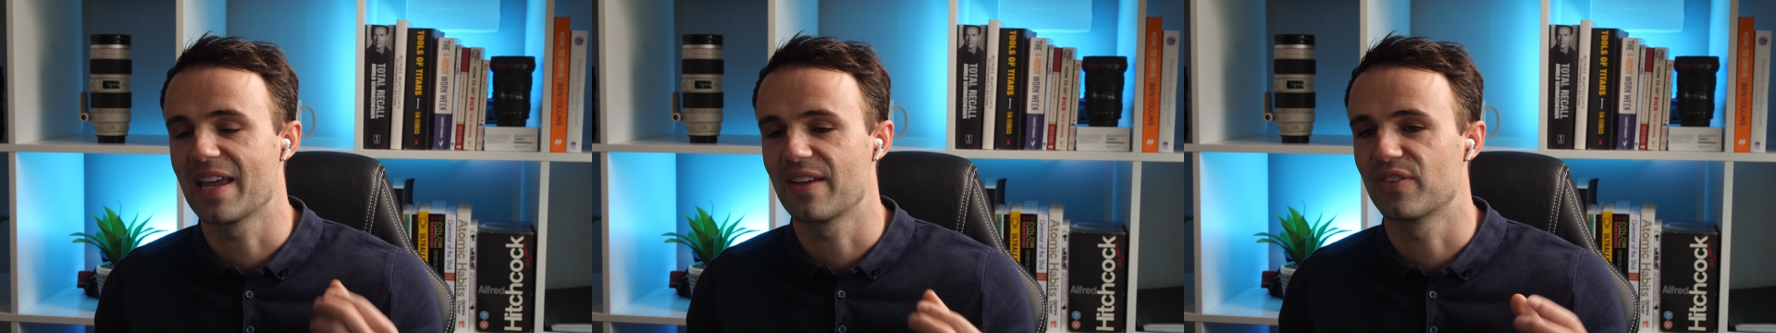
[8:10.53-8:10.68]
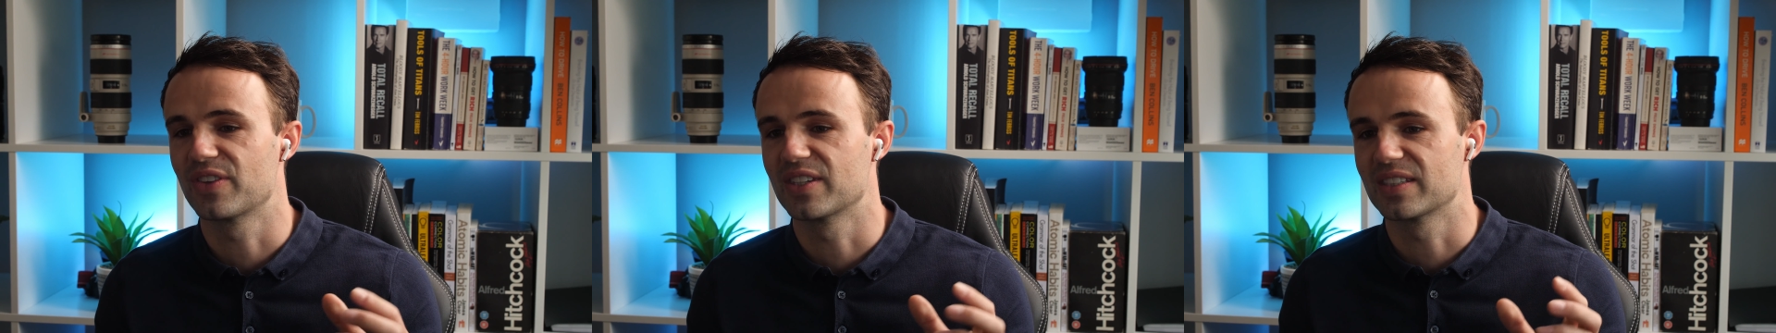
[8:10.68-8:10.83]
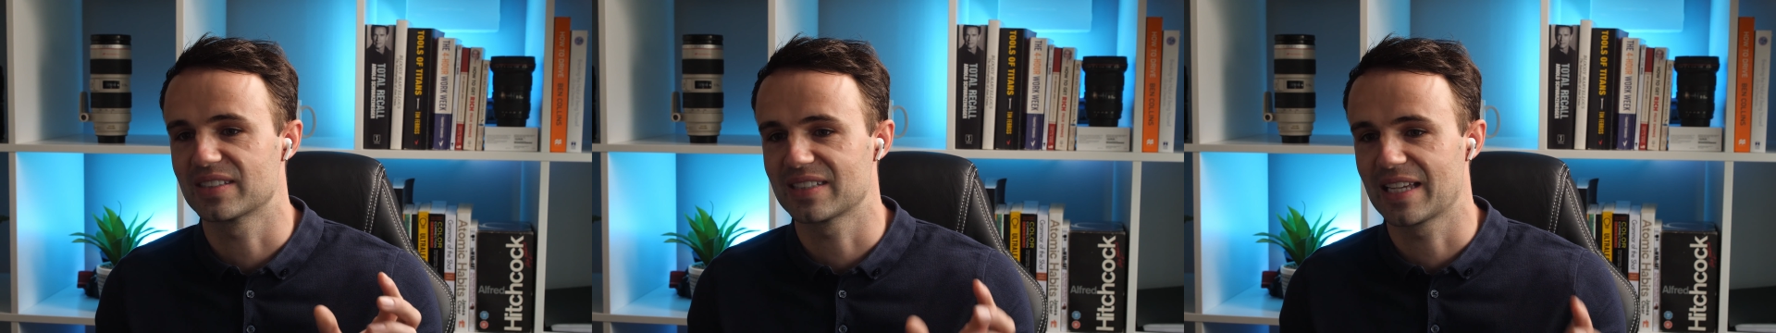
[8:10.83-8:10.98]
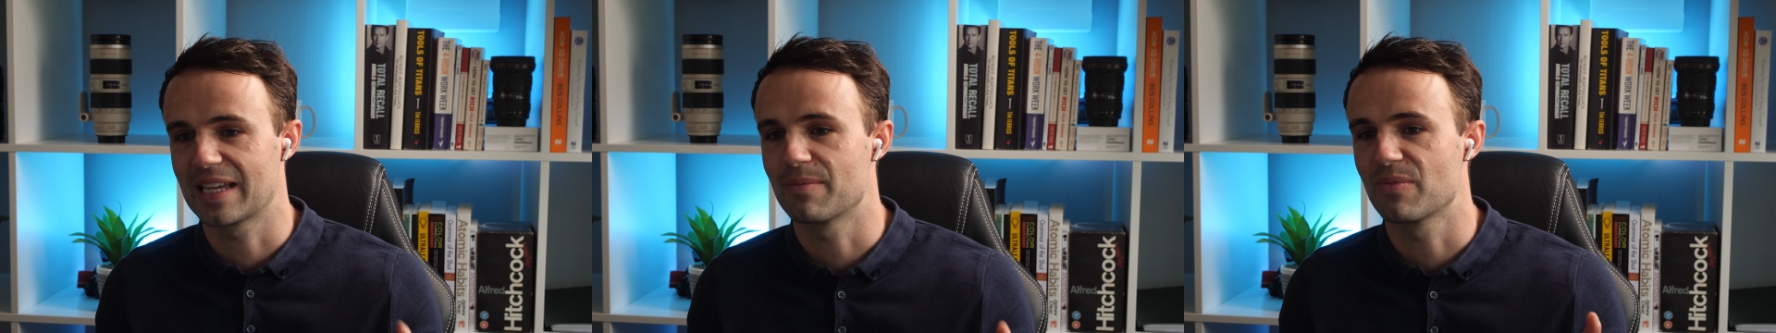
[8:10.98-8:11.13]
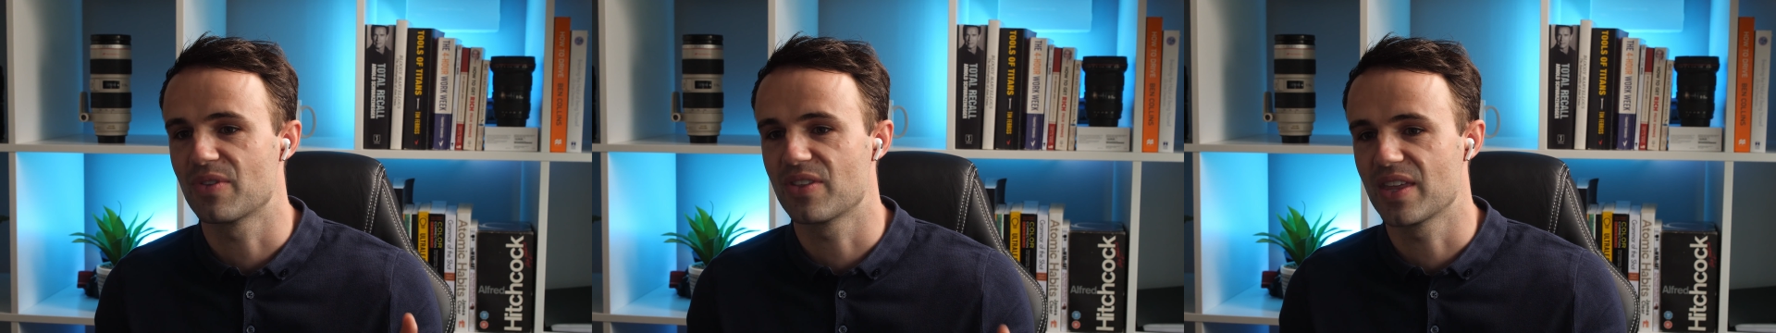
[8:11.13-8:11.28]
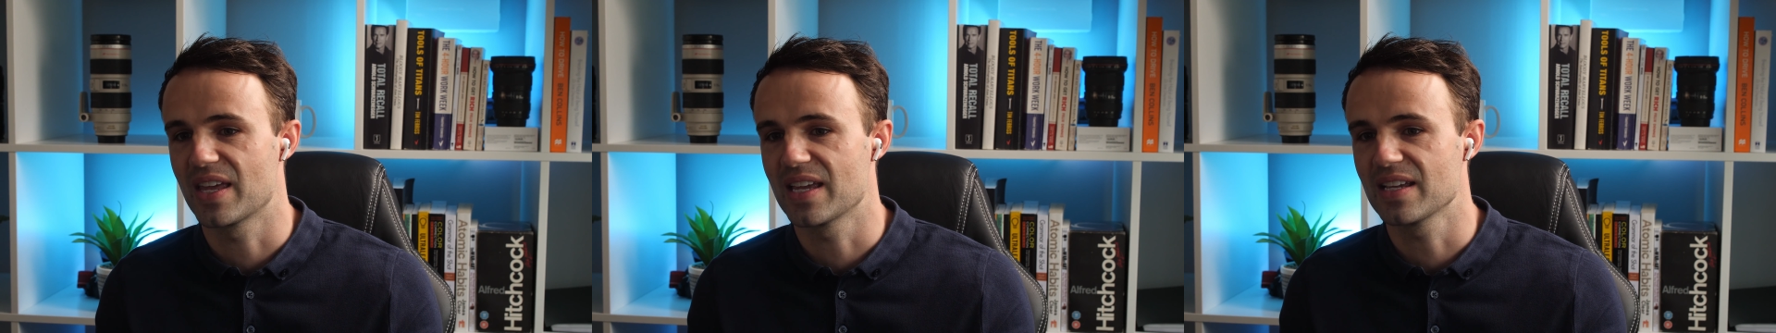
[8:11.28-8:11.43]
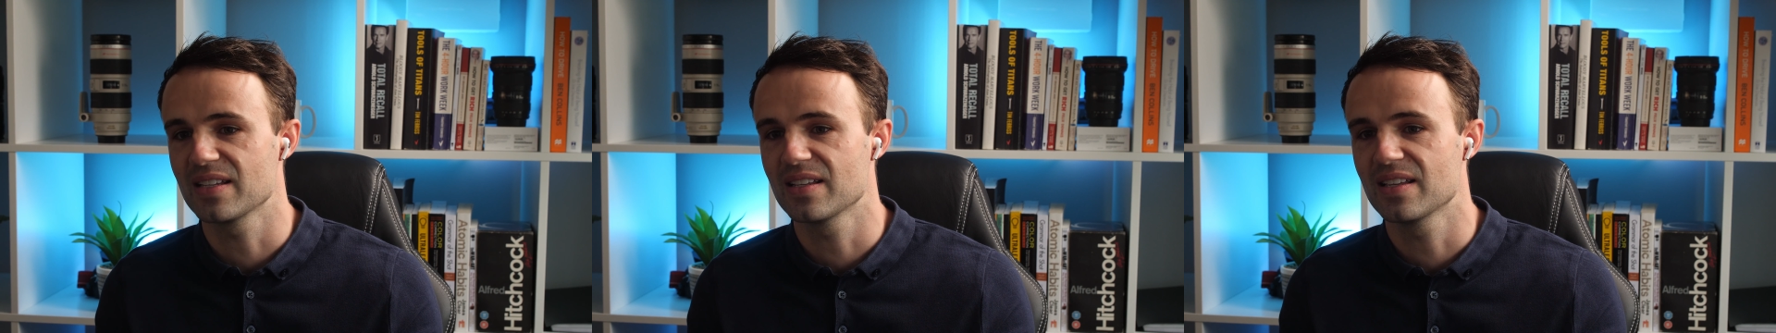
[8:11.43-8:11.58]
pay for the
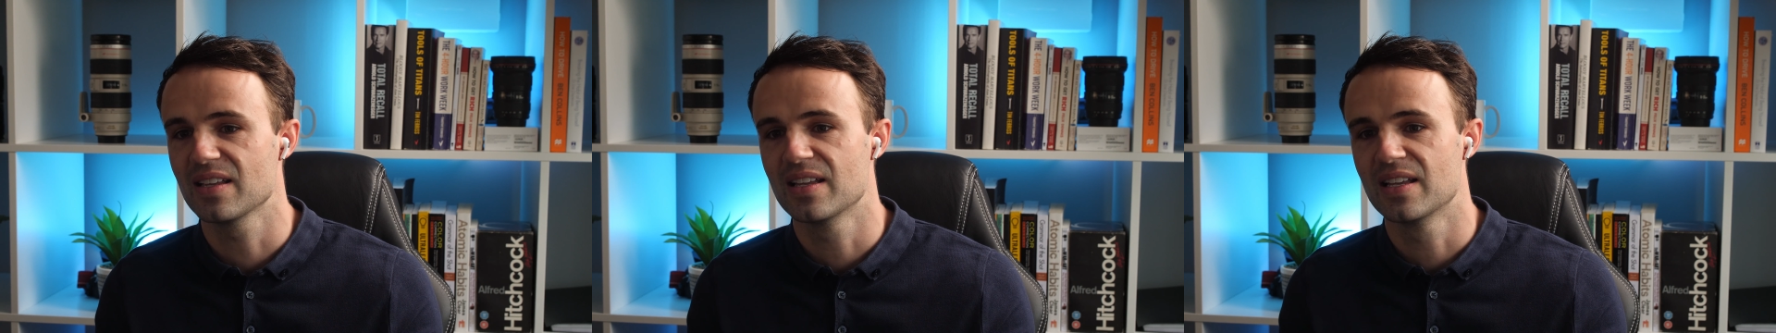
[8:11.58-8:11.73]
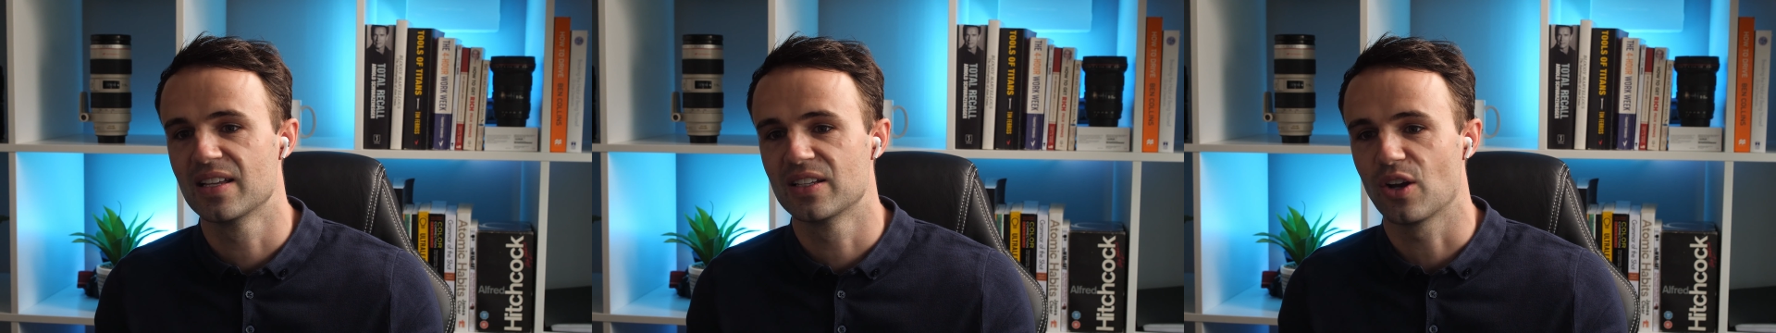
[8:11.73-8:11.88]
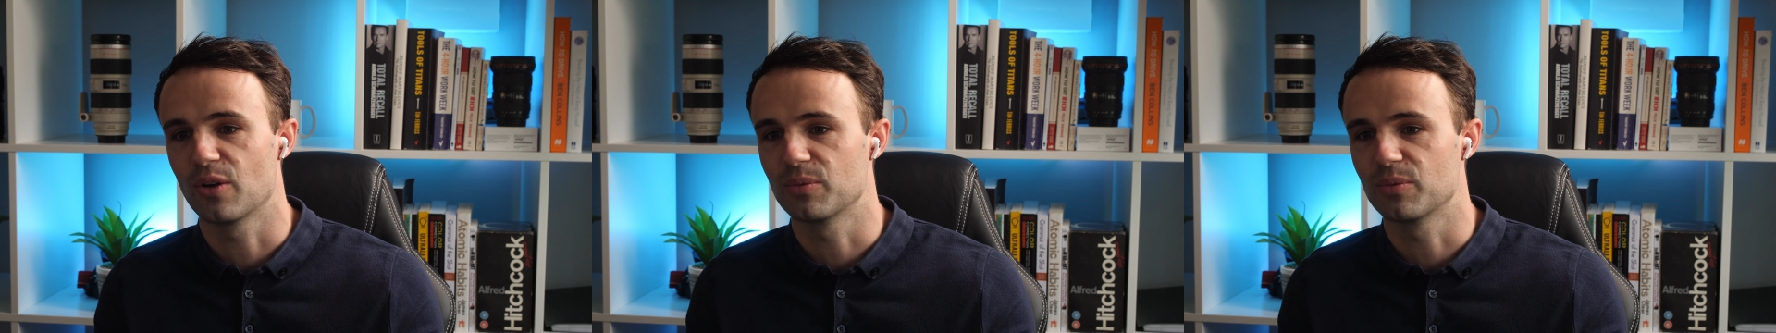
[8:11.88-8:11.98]
same thing.